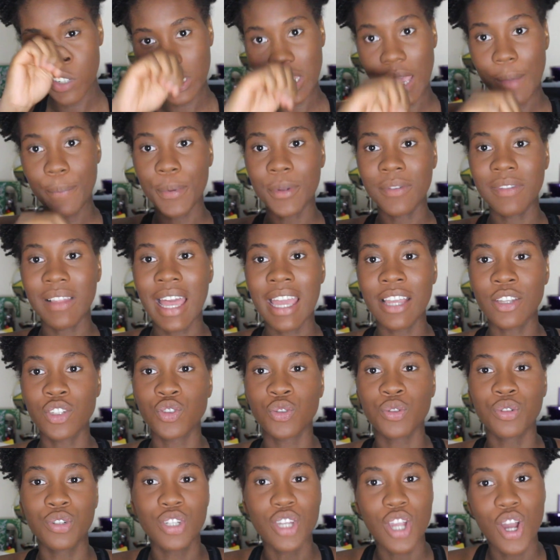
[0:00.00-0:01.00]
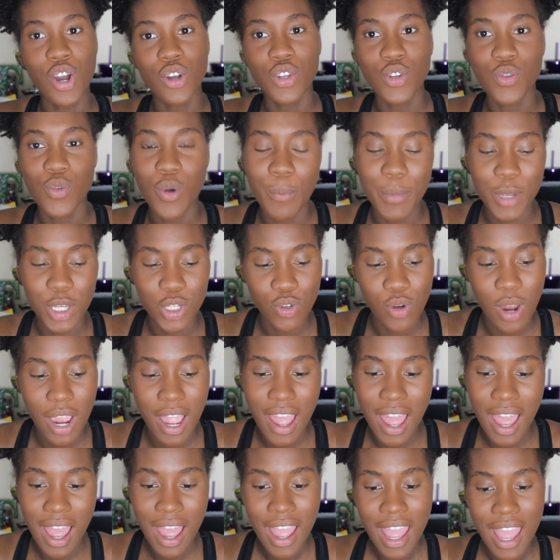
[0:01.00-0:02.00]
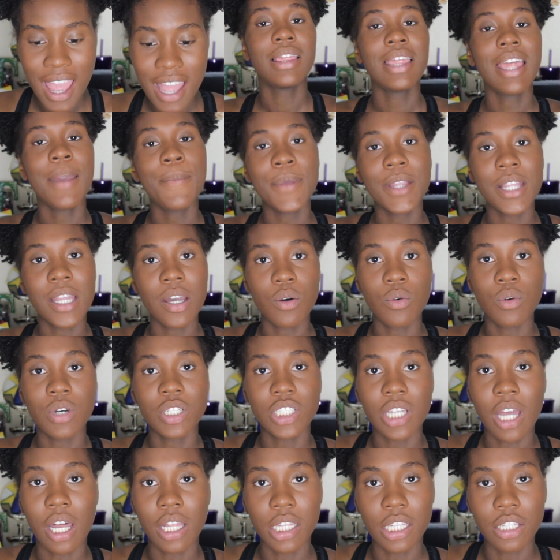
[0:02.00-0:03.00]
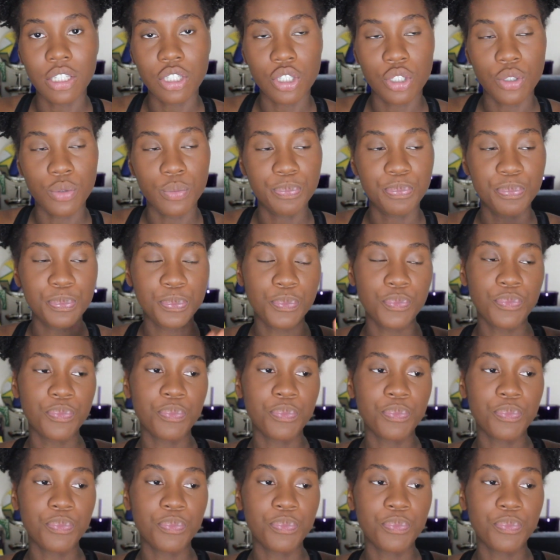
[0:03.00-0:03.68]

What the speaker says: what type of like trio you want me to try. Let me know what y'all into.